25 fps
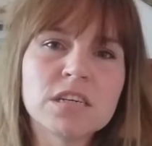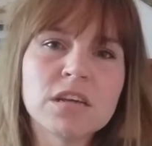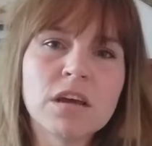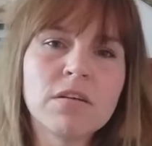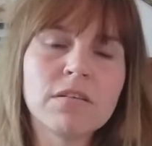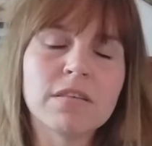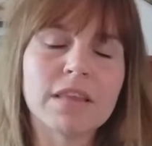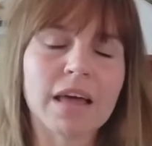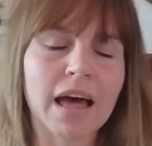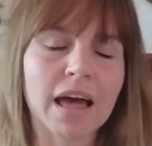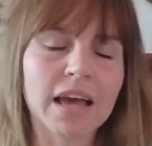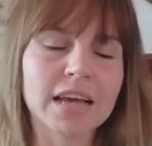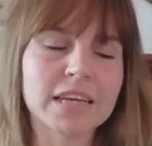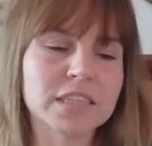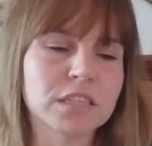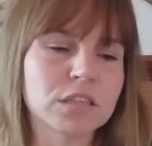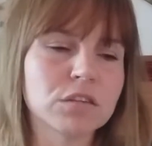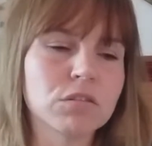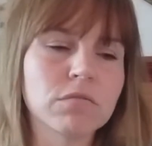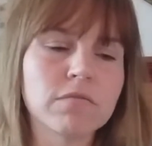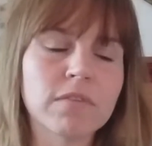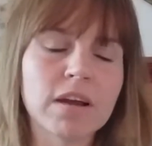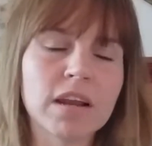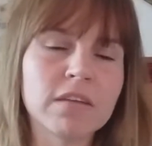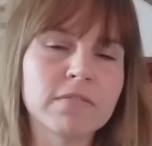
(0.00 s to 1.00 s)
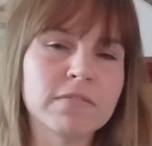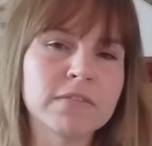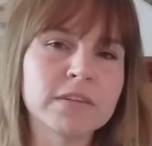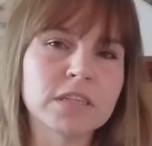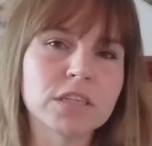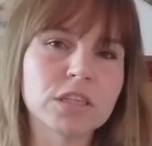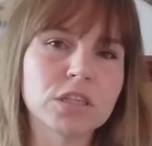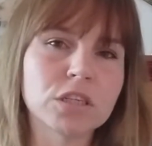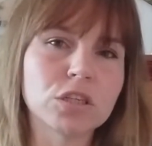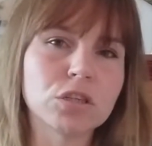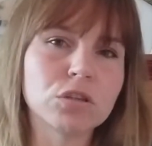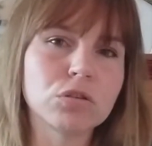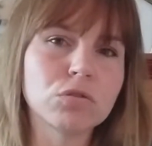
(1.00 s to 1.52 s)
know that. It's not relevant
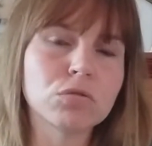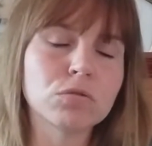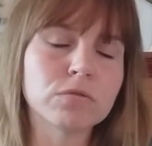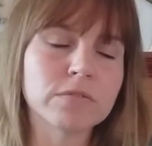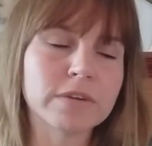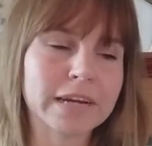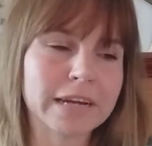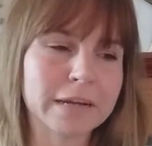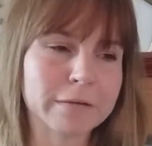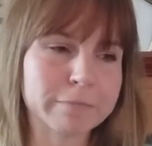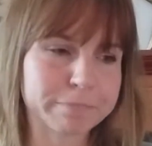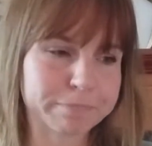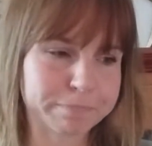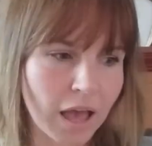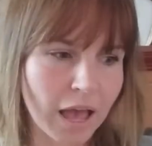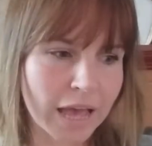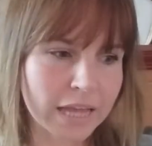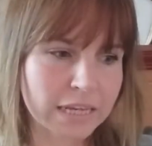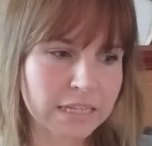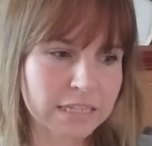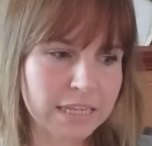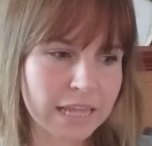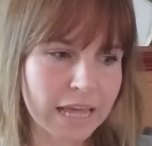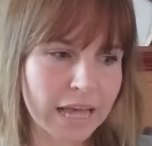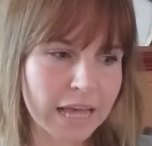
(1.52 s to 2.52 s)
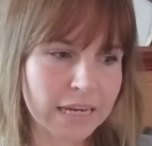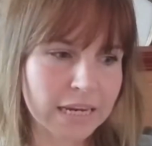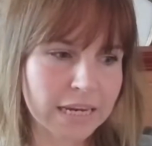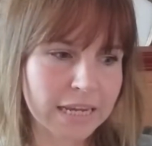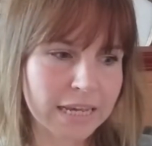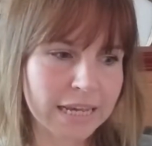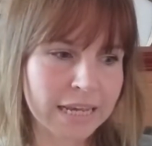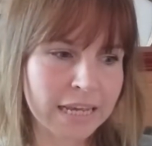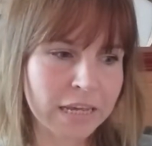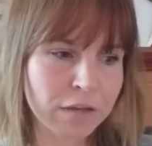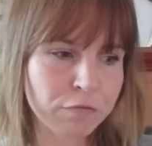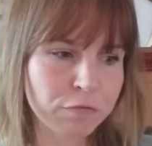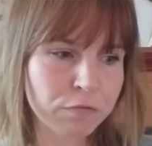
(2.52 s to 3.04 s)
to the story. And then
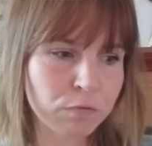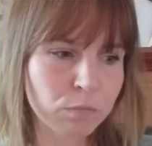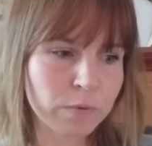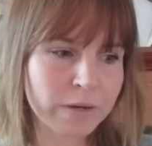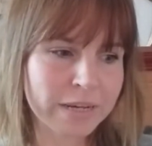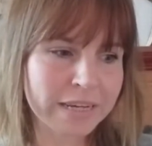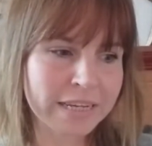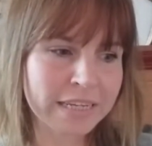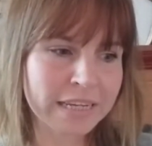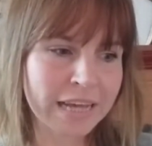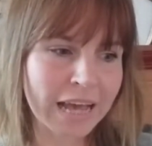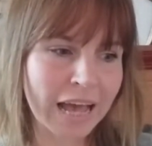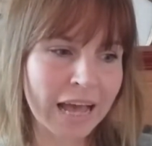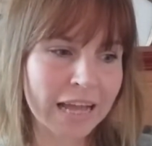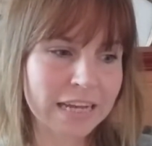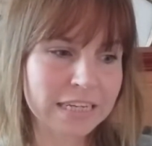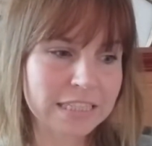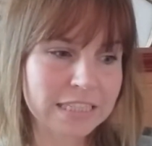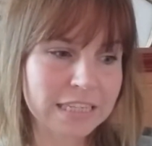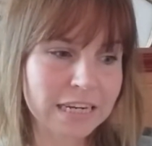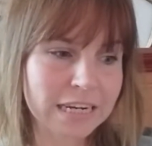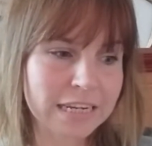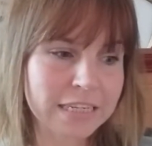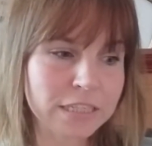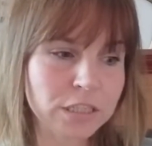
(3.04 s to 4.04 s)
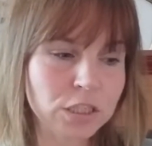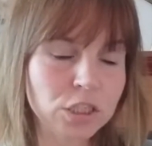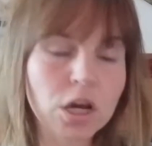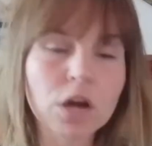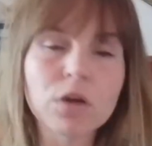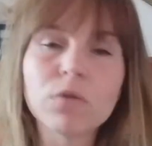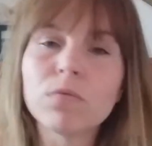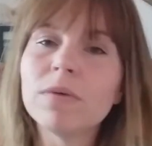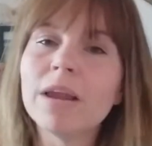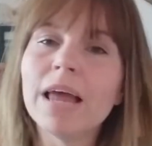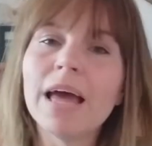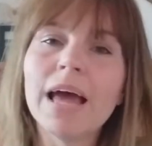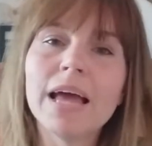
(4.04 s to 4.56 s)
if we actually
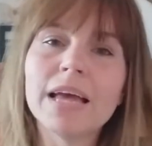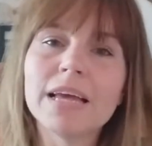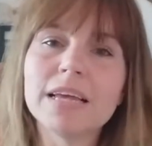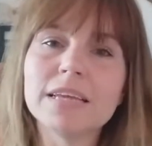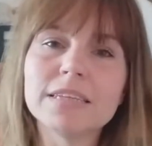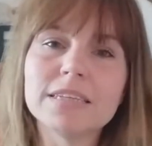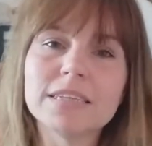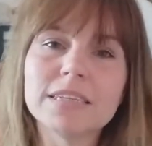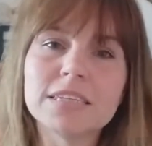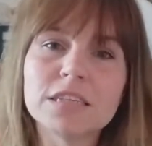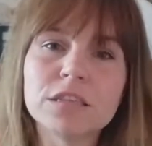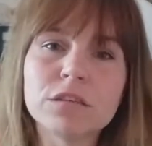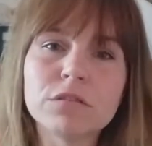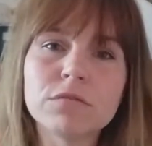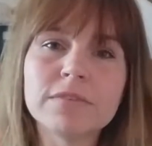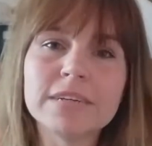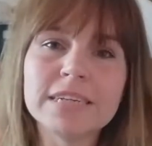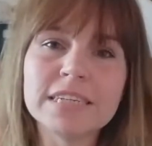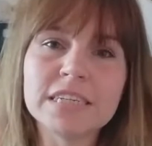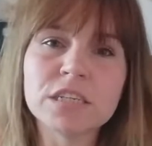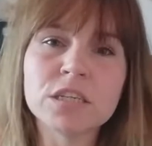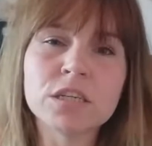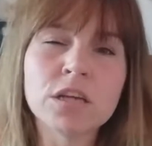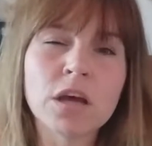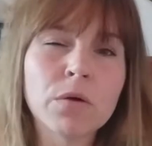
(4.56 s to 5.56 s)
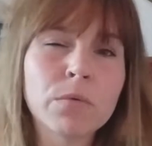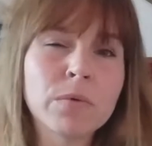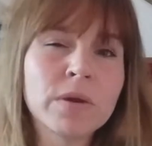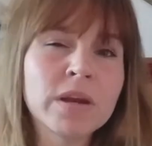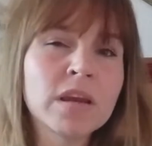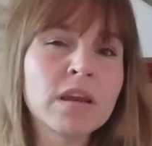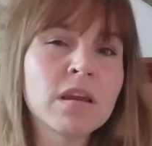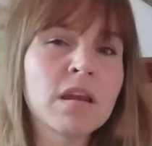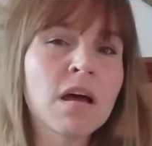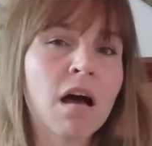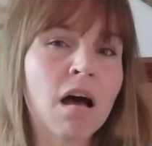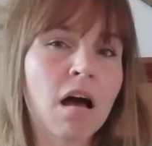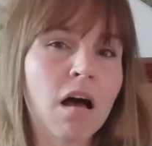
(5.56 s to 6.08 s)
don't let the reader know
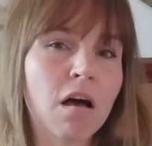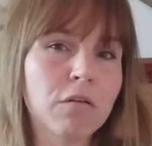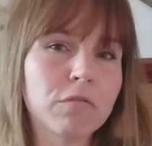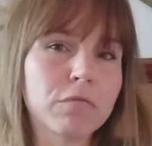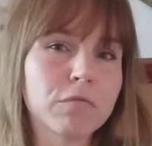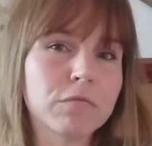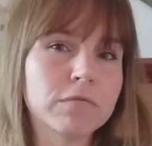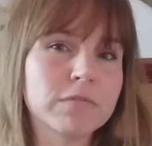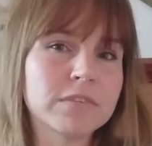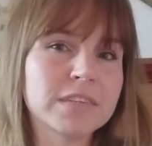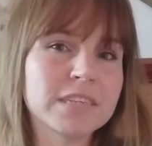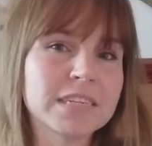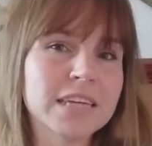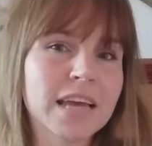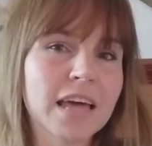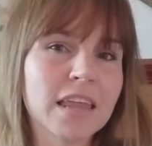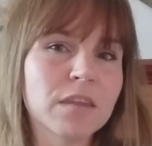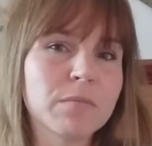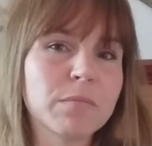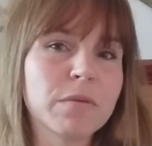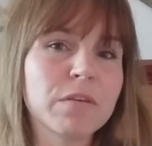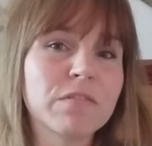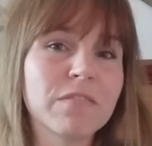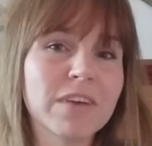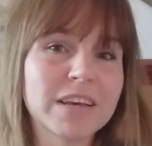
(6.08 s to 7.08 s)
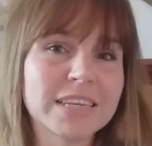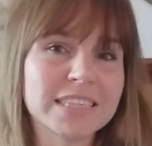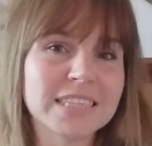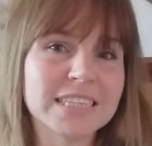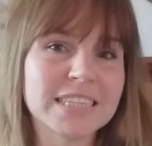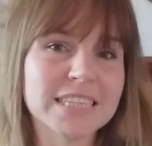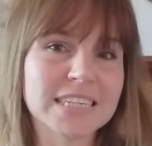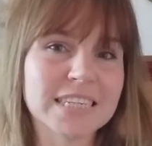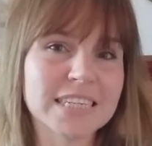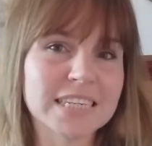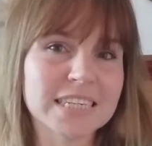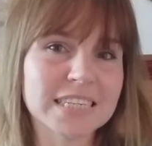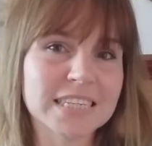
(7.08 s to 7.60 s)
enough to get them
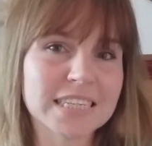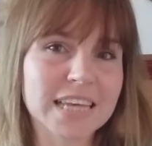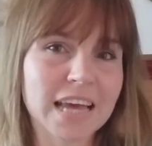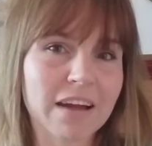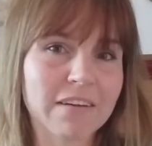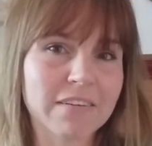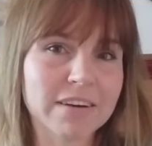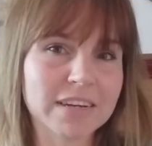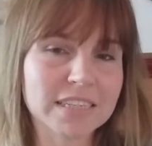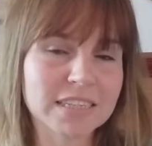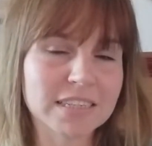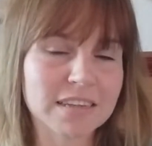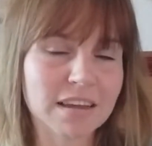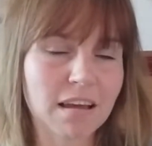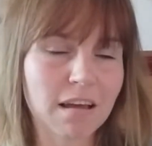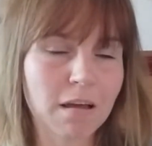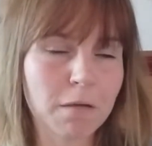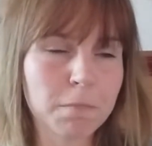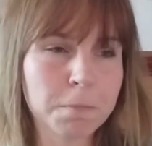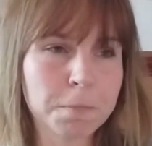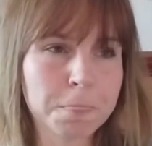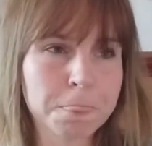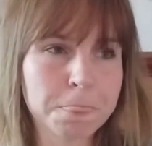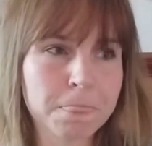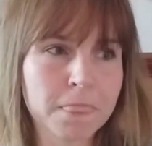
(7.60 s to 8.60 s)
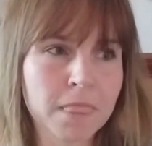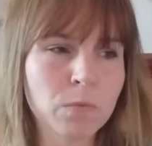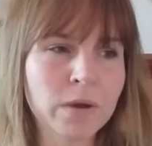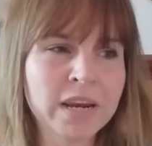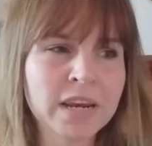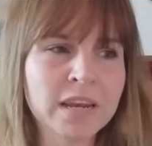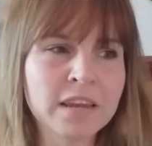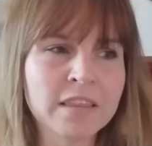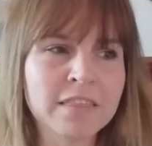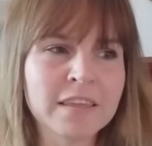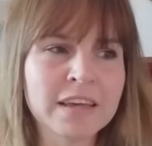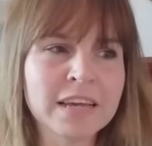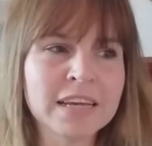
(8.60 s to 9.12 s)
invested in this character,
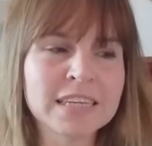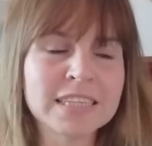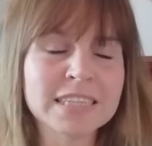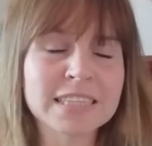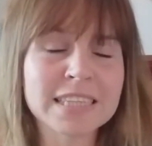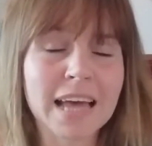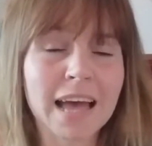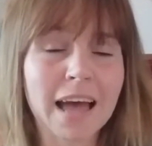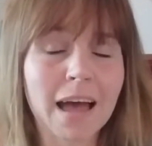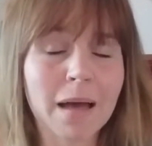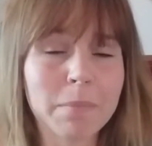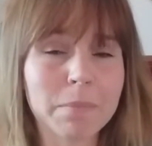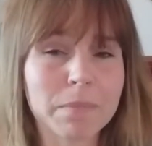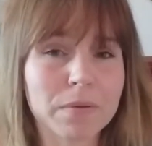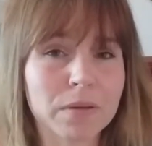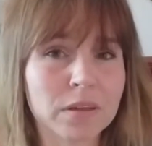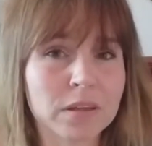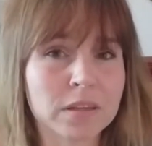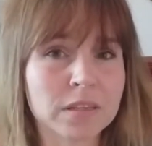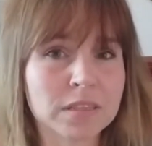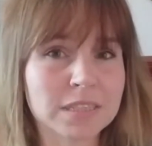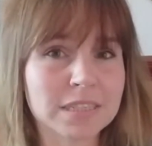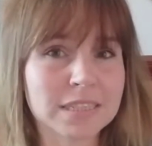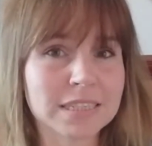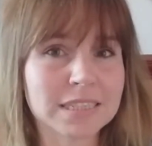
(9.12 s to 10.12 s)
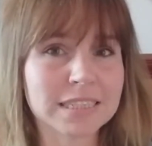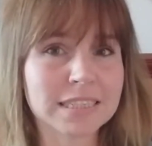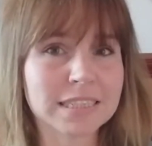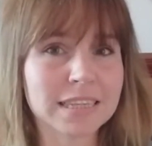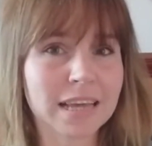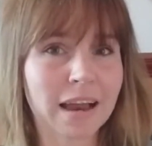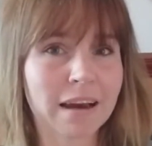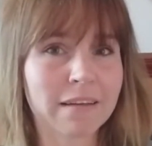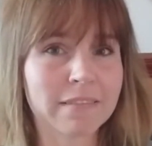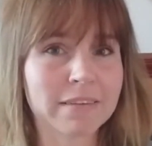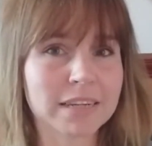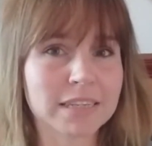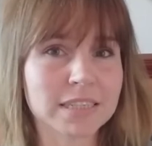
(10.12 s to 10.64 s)
when things happen to this
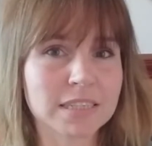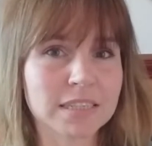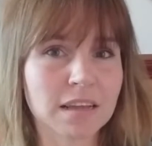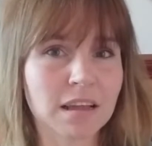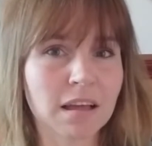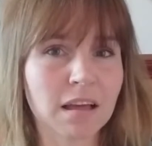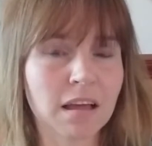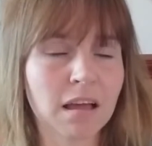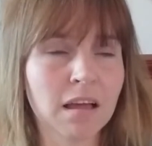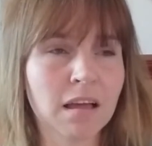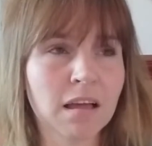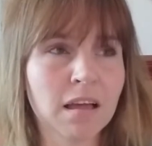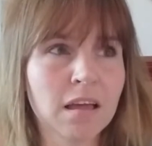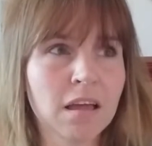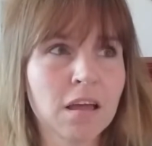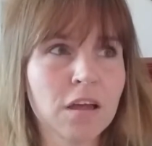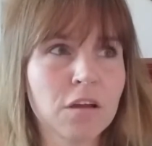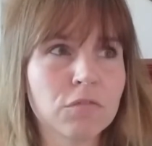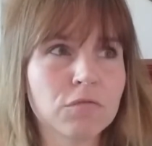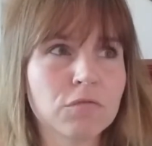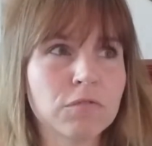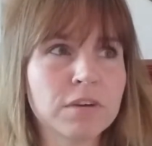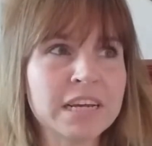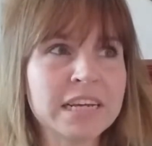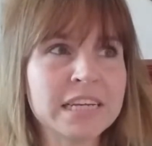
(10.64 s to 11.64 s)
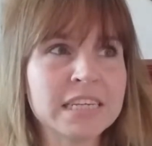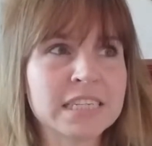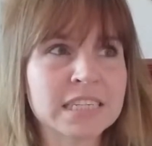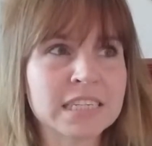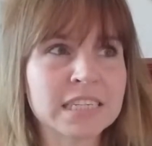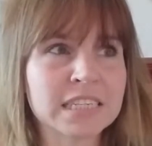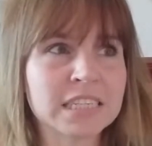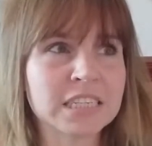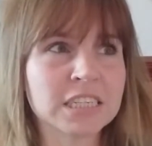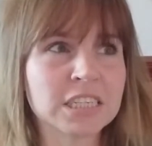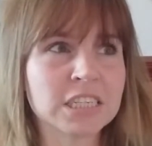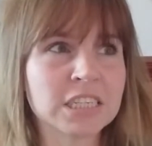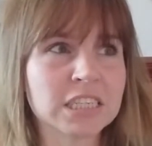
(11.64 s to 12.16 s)
character,
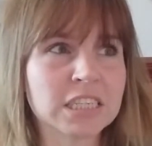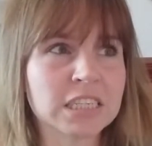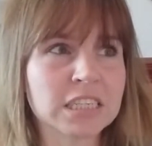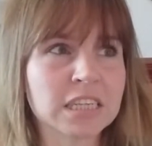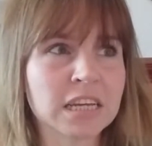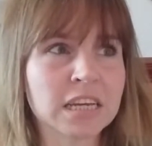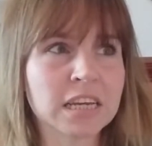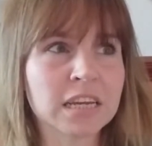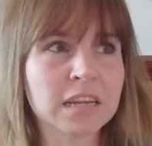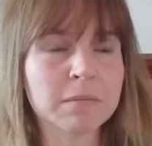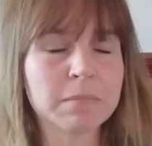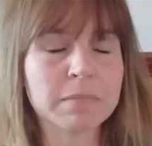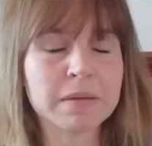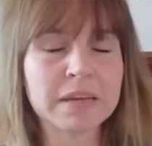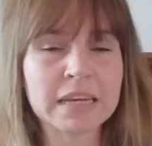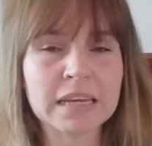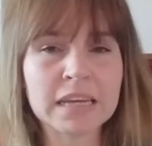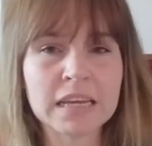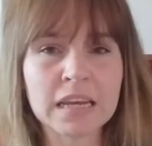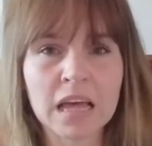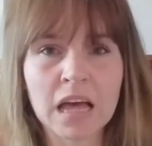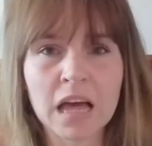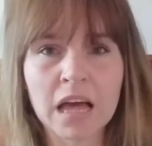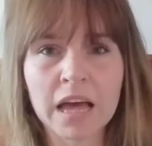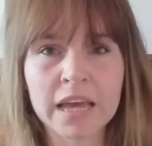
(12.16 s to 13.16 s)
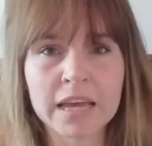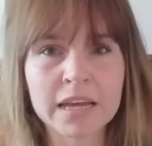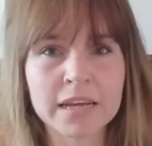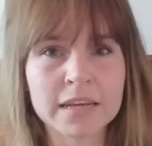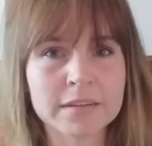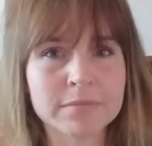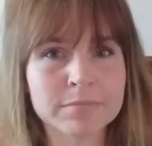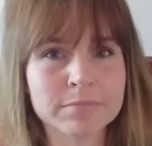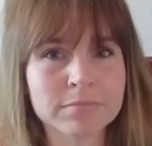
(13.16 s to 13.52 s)
readers are just going to be like,